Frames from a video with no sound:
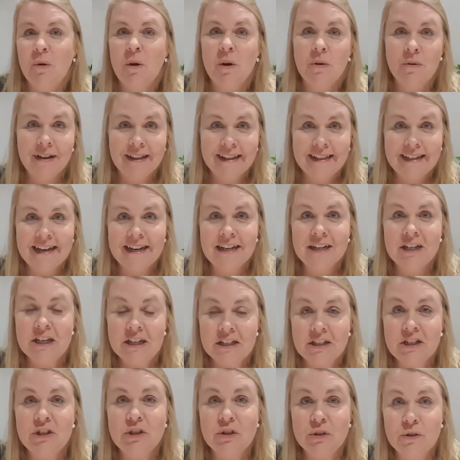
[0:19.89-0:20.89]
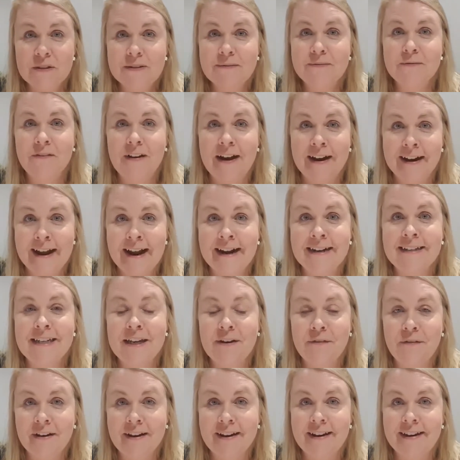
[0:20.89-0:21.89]
we're really needing to do some fun
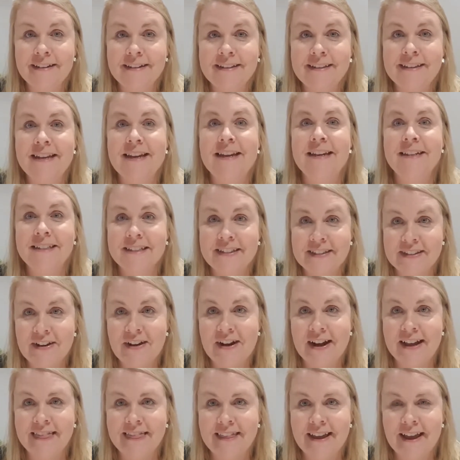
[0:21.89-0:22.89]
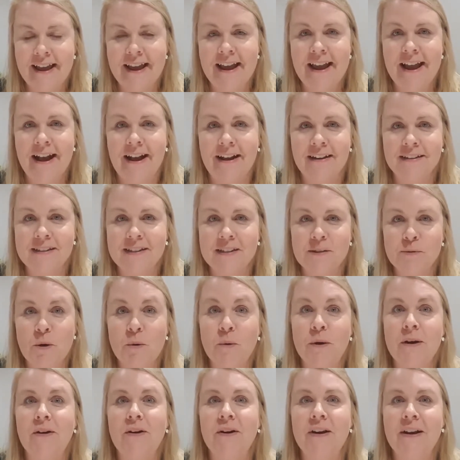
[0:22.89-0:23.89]
activities inside the house where
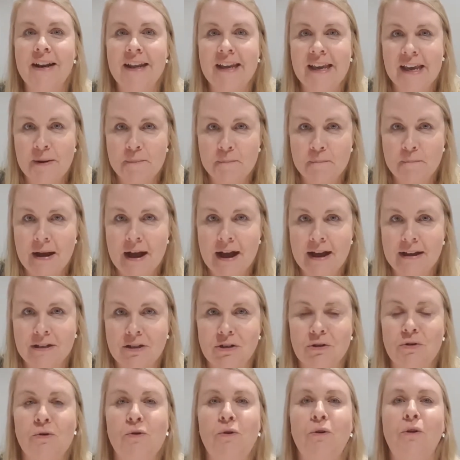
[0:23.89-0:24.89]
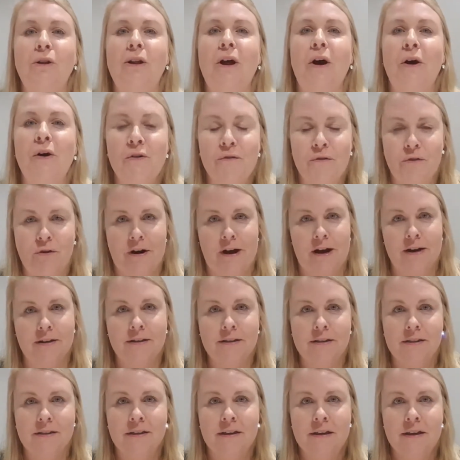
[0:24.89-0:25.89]
we're not going to get mud all over
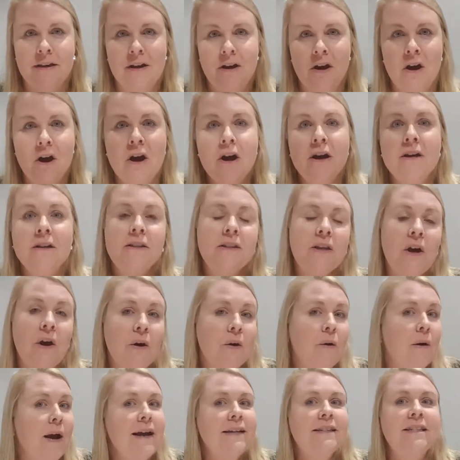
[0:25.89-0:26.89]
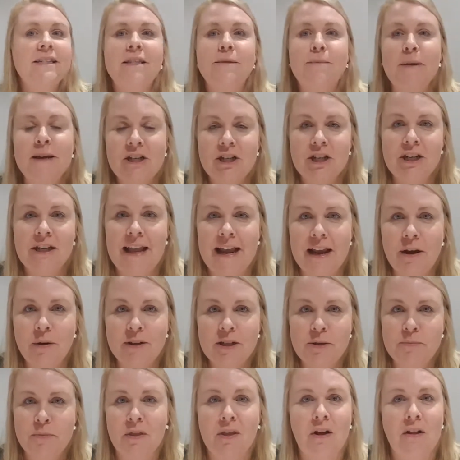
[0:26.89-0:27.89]
us. So as a speech and
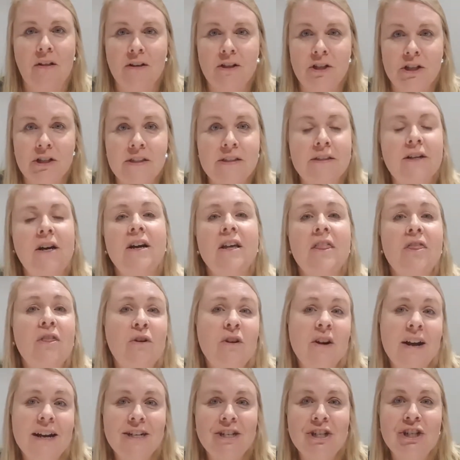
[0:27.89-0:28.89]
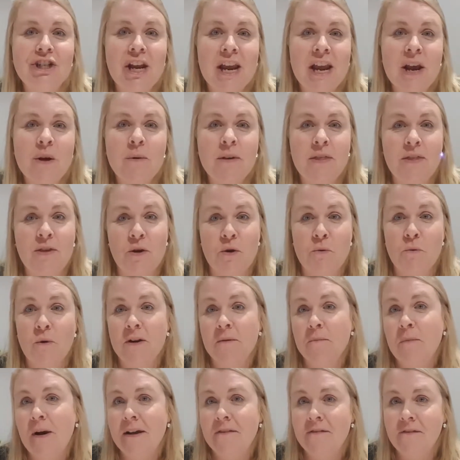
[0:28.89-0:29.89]
language pathologist, I thought I'd share with you one
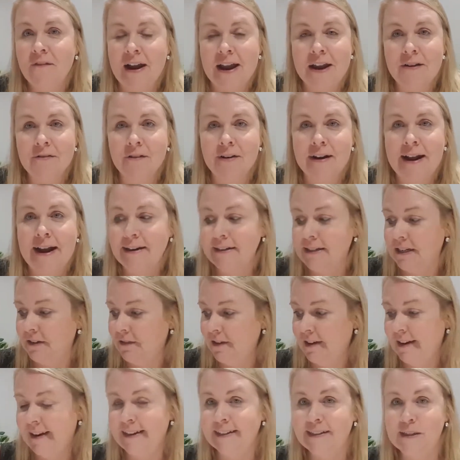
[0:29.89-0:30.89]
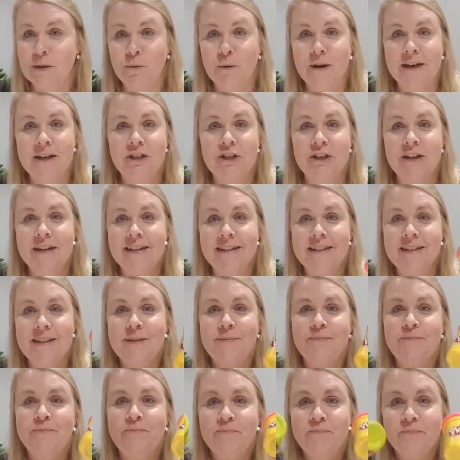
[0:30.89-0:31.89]
of my favourite activities, which
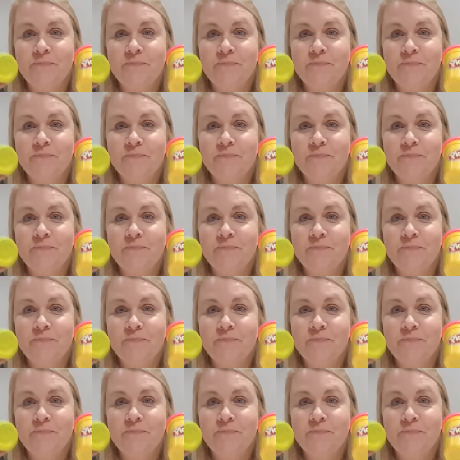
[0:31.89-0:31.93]
is